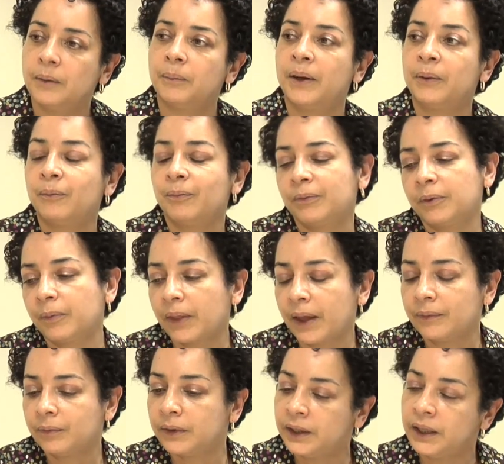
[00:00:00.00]
But
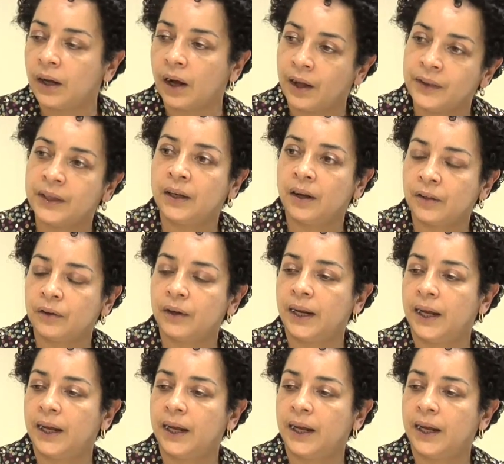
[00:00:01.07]
on the other